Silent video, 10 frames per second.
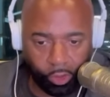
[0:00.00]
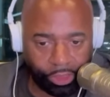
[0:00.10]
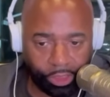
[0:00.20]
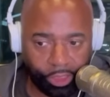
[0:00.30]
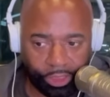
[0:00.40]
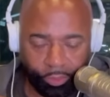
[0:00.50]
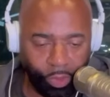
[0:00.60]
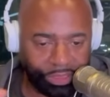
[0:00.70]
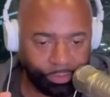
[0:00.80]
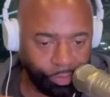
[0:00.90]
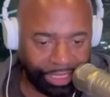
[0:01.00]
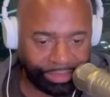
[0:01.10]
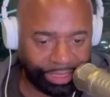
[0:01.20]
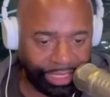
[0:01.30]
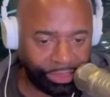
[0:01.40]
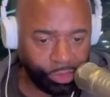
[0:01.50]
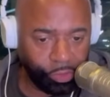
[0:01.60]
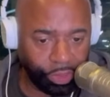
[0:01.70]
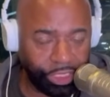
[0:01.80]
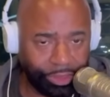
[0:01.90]
Clearly it wasn't because the kid's
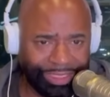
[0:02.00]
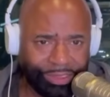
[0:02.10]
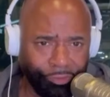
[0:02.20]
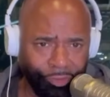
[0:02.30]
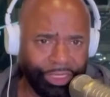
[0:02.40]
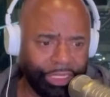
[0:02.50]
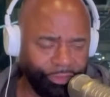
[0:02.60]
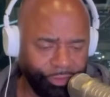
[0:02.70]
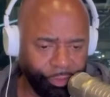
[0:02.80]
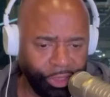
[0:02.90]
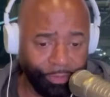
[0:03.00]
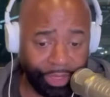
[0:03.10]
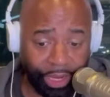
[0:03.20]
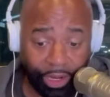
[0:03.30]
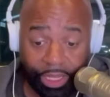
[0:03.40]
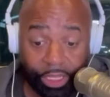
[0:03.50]
no good, because he's a really good football player.